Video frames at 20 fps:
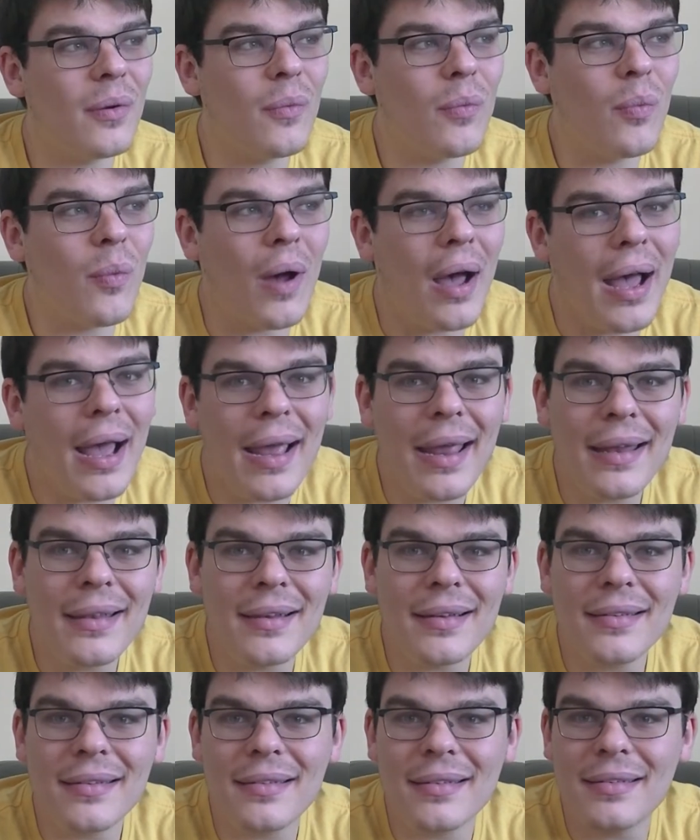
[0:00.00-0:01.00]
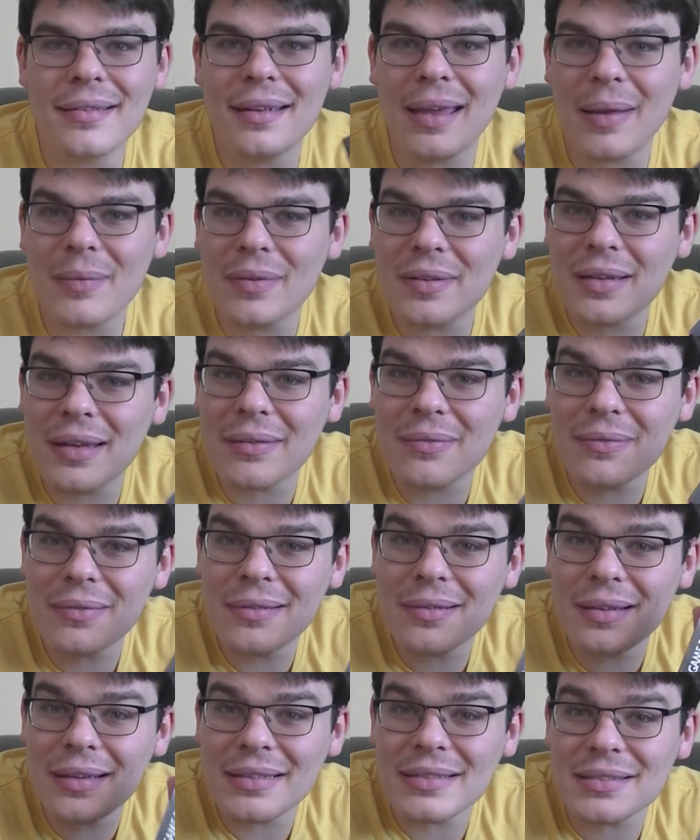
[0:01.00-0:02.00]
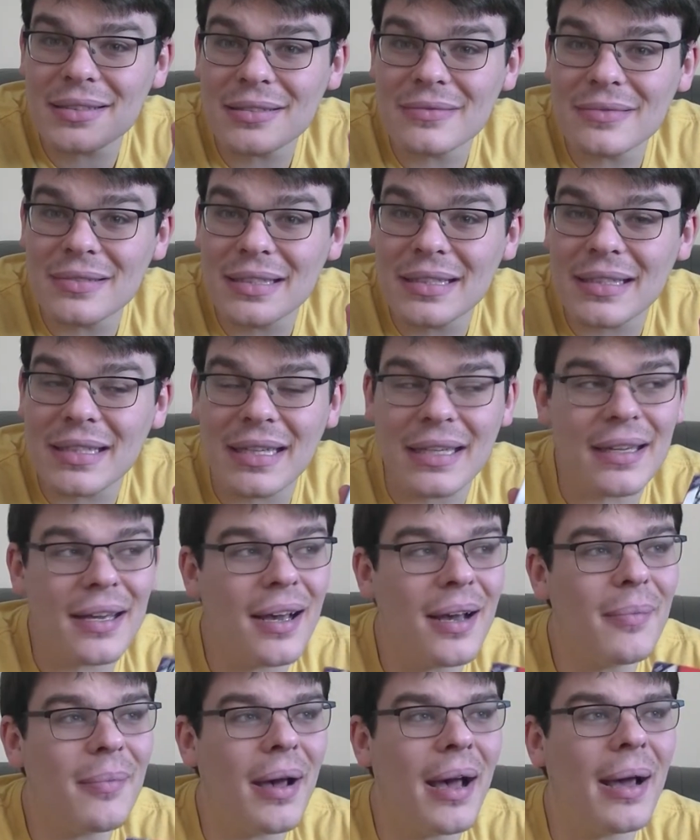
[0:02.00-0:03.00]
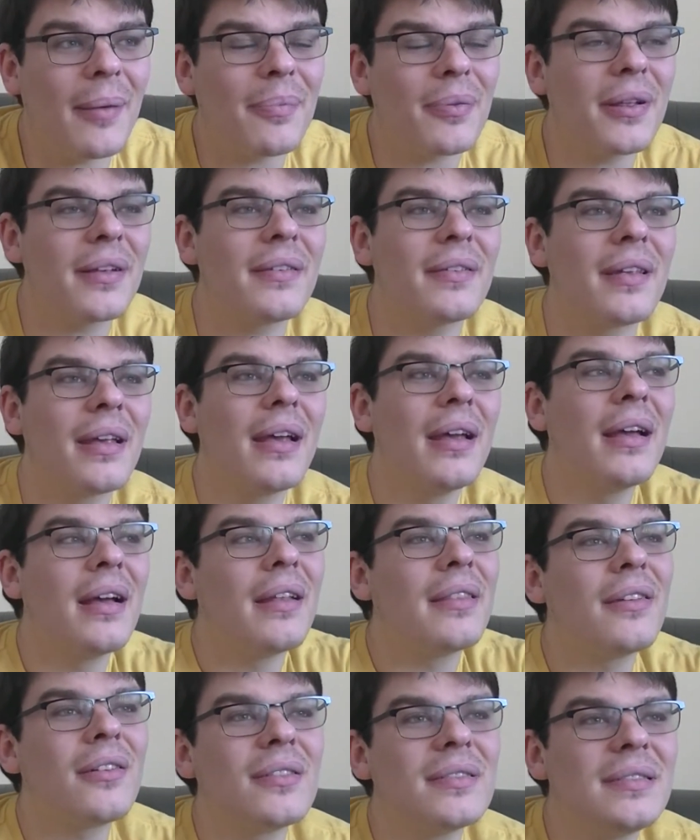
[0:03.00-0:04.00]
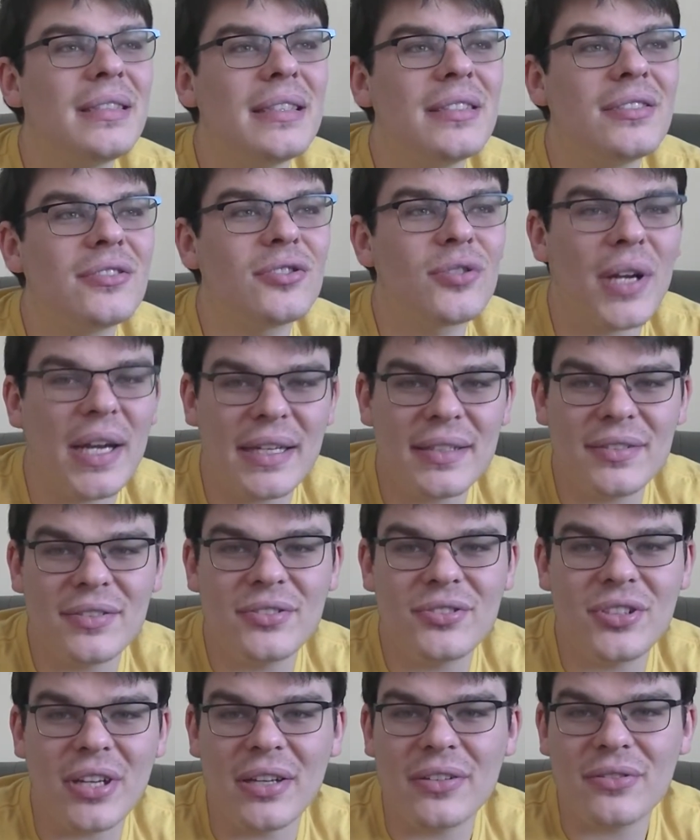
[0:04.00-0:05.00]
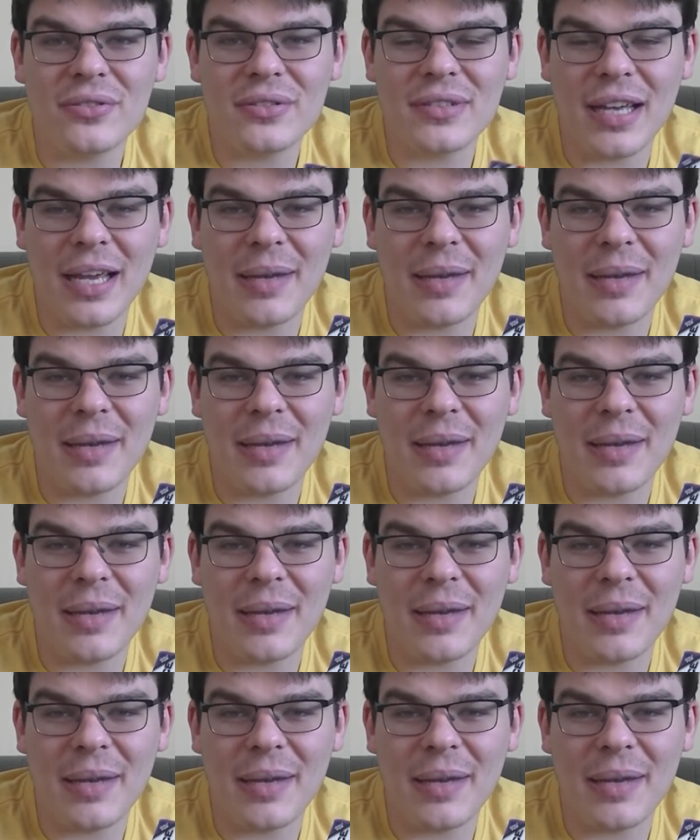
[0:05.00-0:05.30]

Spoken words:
why doesn't this game just get released already? Come on. Plus, there's these transgender type